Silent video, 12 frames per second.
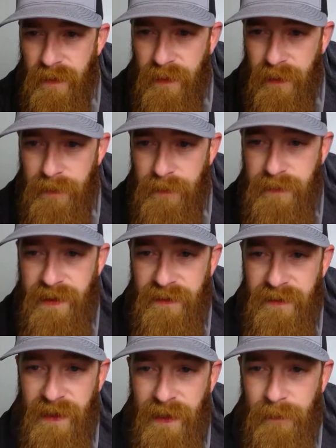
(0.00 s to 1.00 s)
How do you get
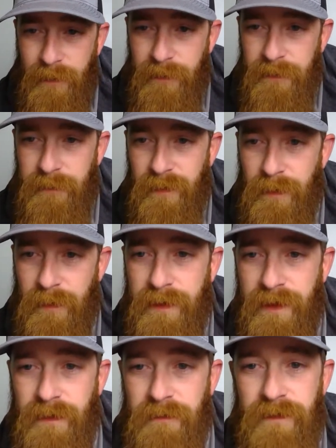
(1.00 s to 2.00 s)
the algorithm to work
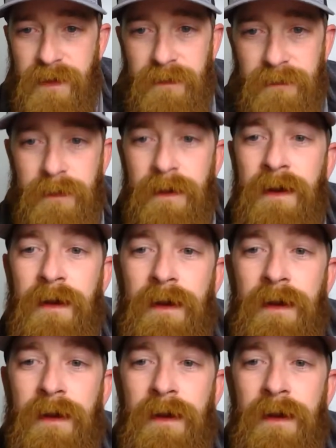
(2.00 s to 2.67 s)
in your favor?